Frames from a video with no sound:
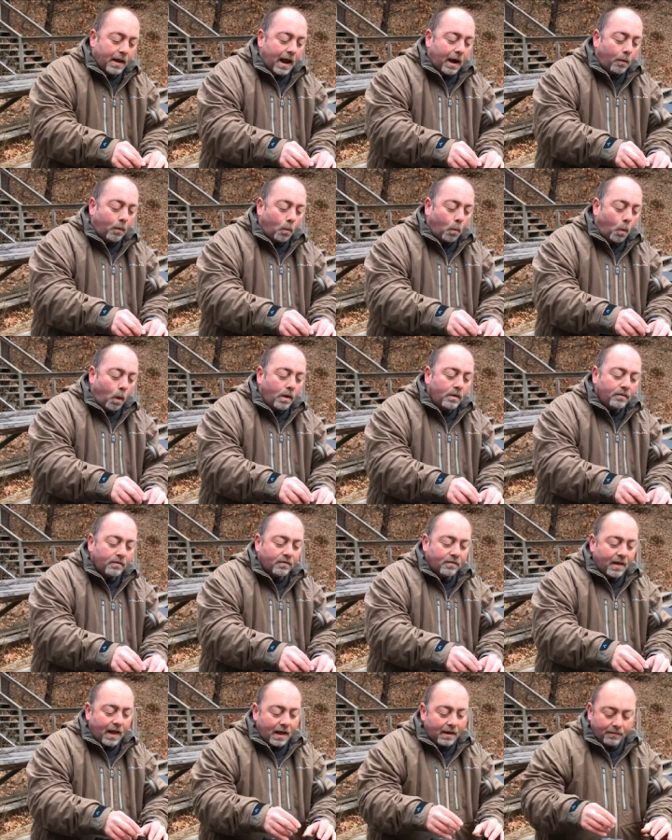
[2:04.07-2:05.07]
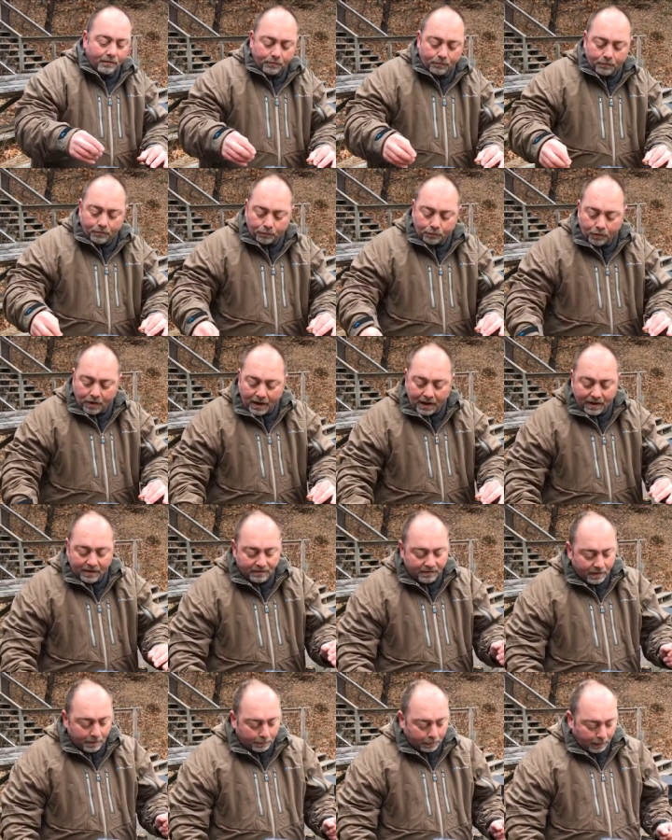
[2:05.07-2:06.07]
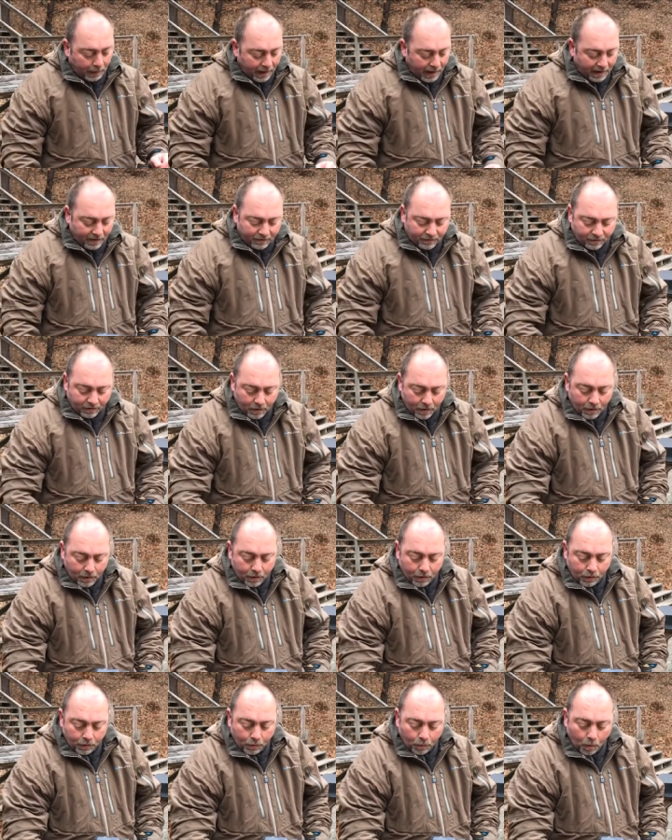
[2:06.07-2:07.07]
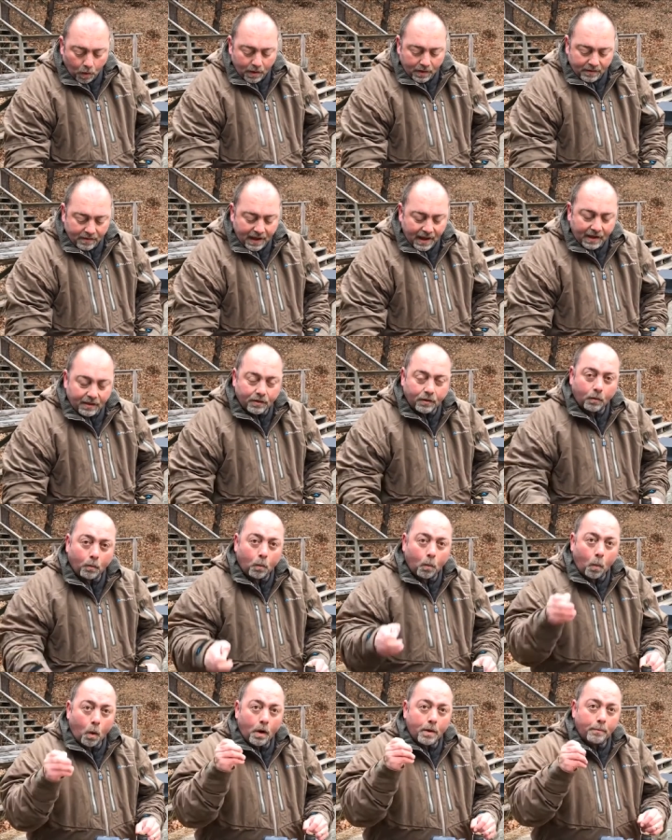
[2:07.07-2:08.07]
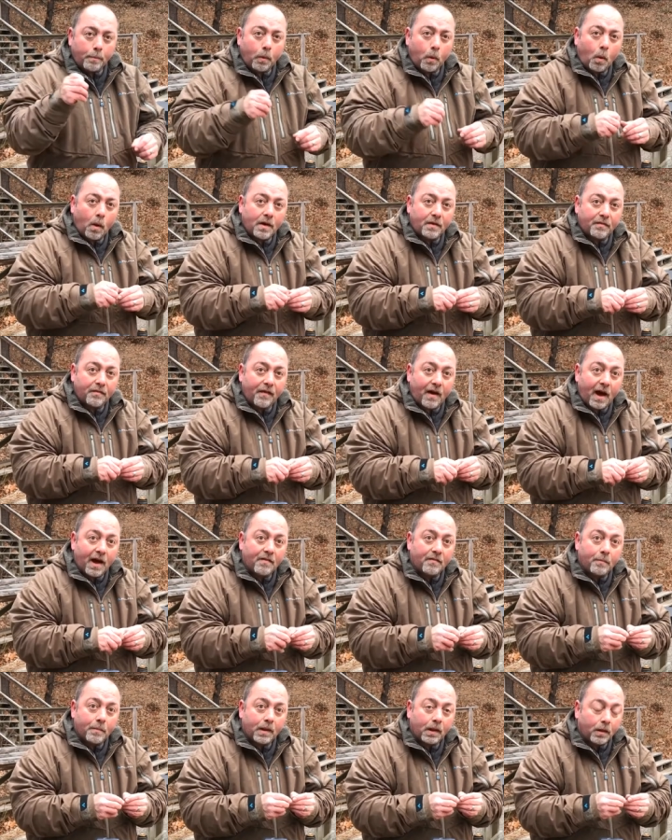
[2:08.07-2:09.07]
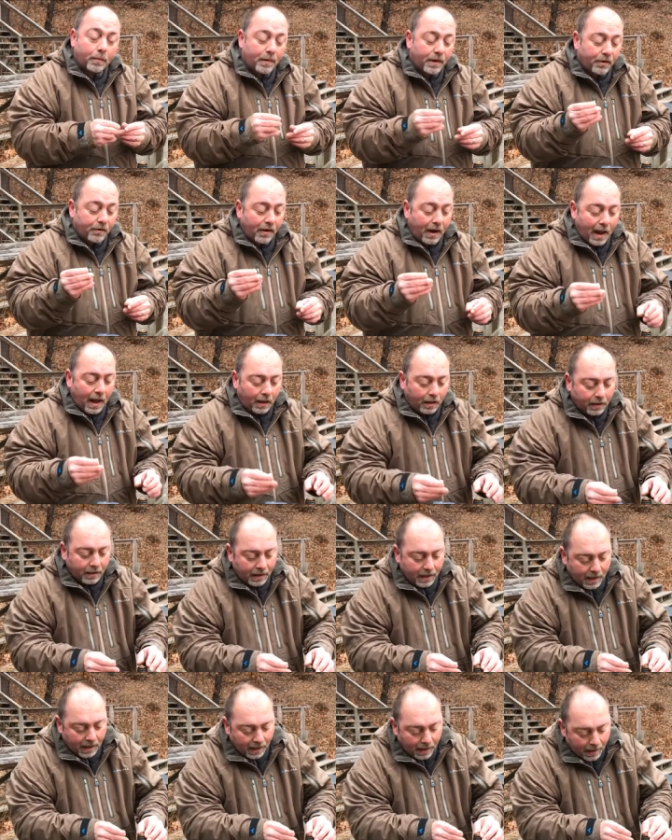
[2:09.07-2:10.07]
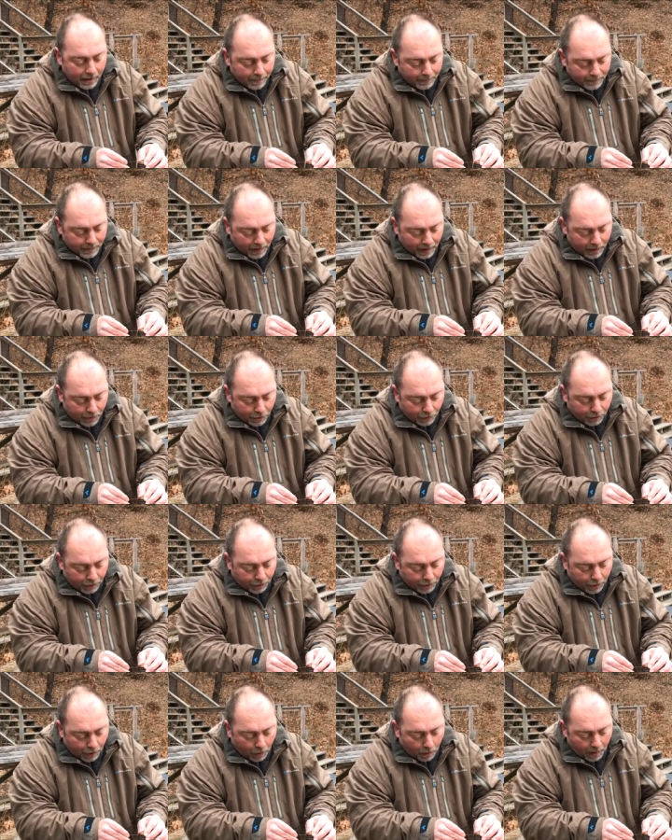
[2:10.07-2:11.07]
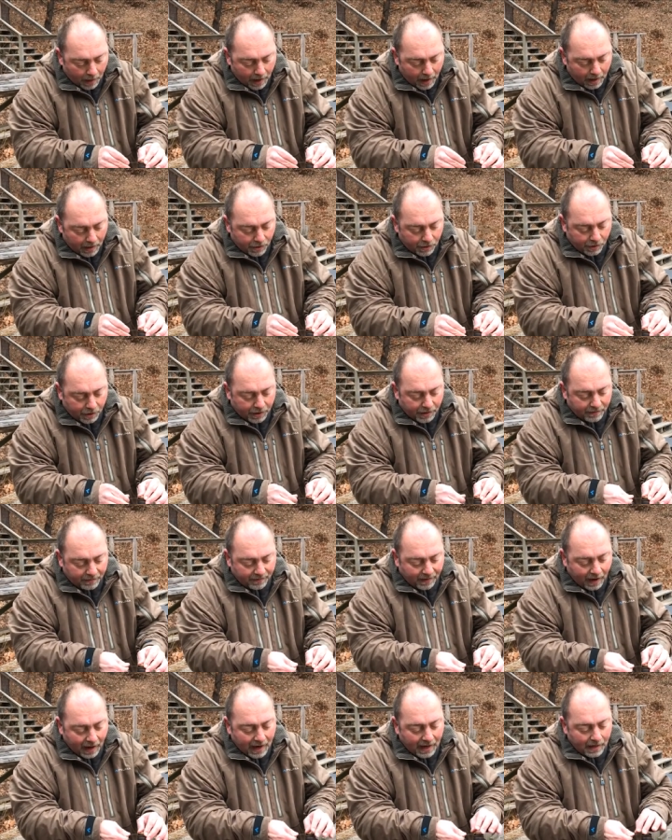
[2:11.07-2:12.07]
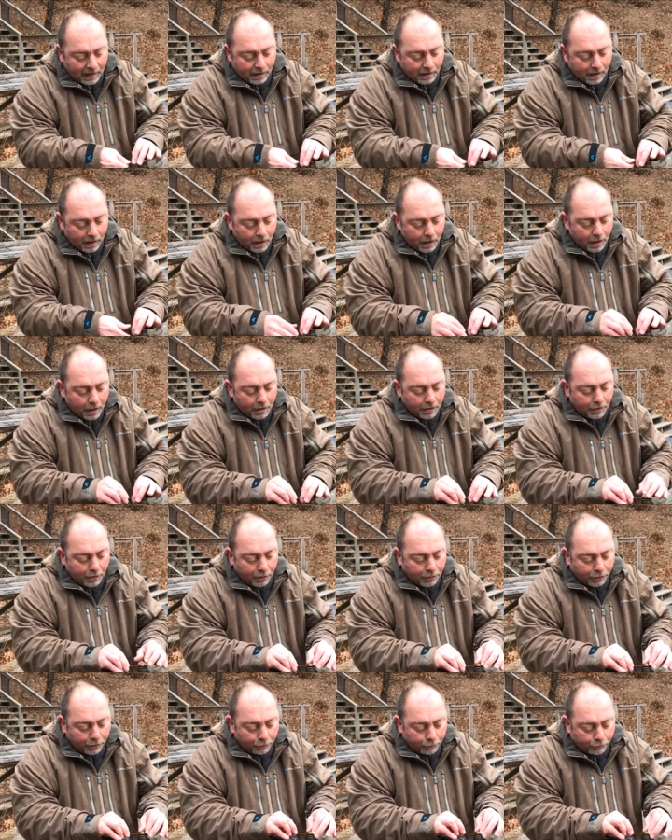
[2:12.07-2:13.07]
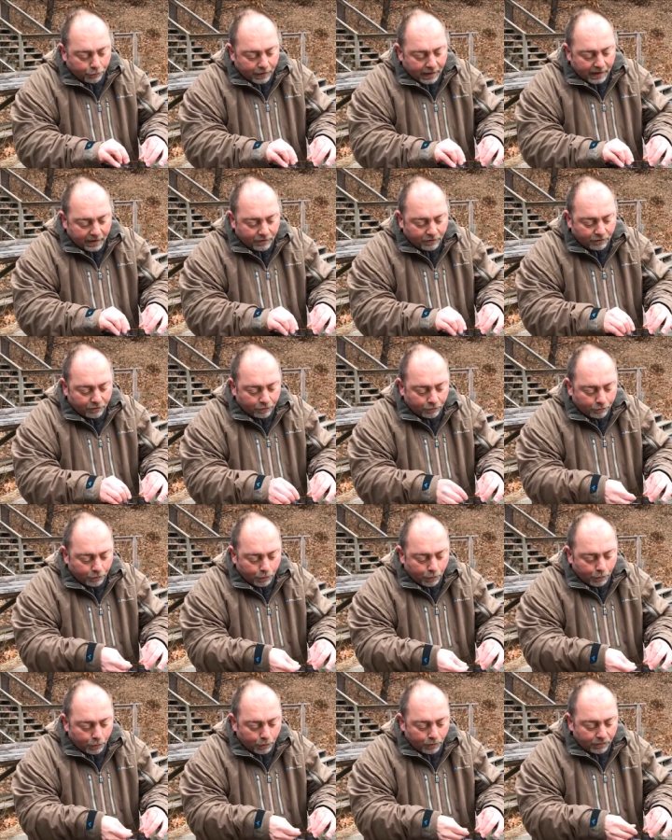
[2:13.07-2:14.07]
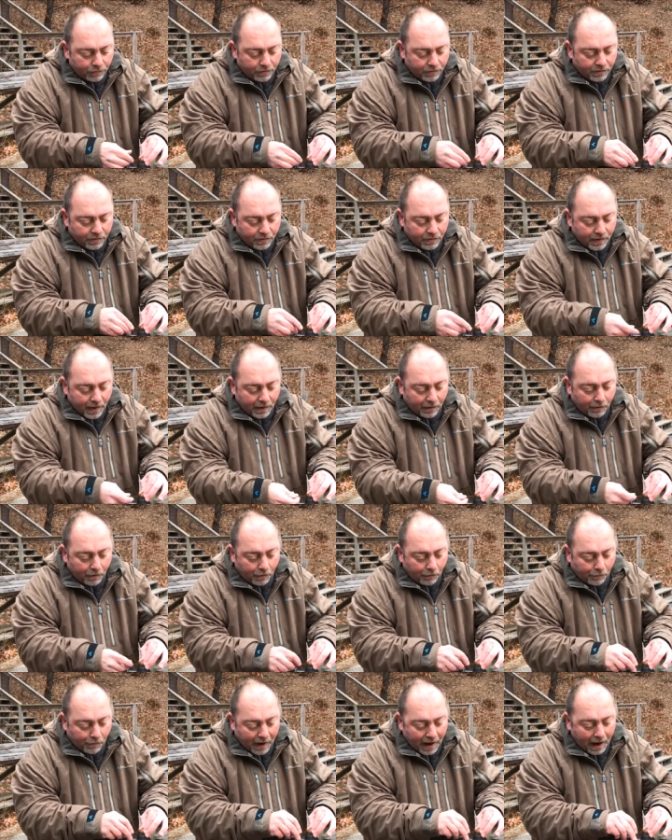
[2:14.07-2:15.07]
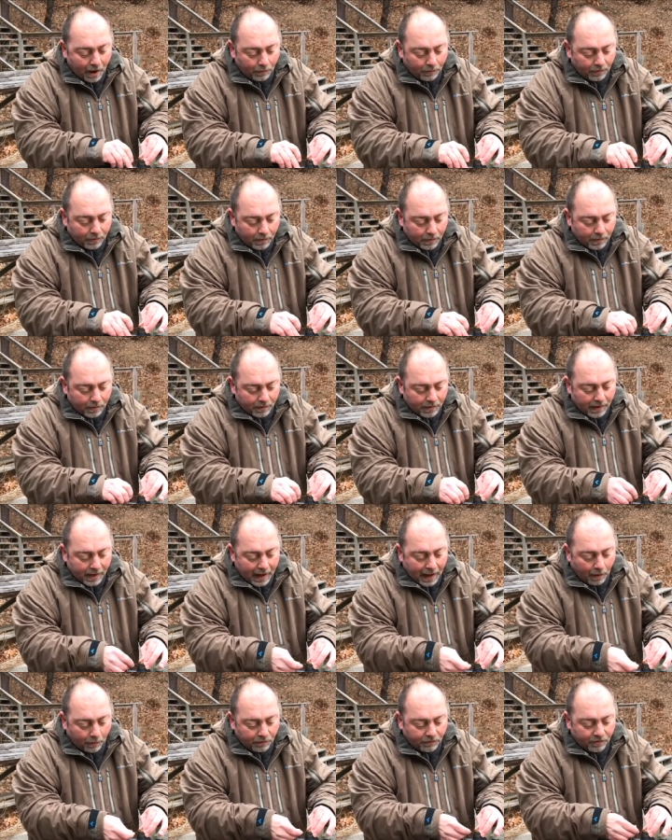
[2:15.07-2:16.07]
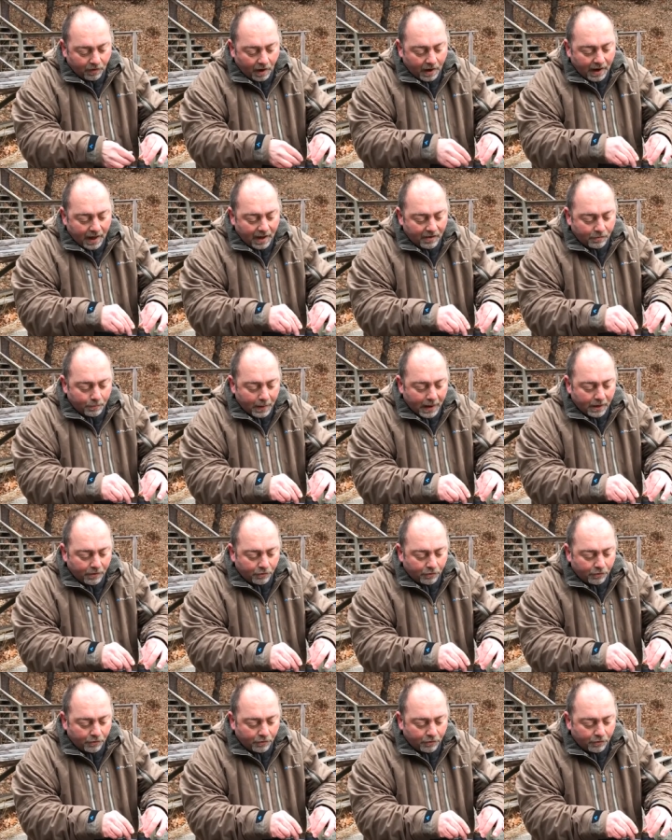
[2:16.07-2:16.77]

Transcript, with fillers: Now once that ring is in place, you want to take the 1.5mm Allen key and you're going to go ahead and you're going to tighten the 3 screws that are around the outside edge.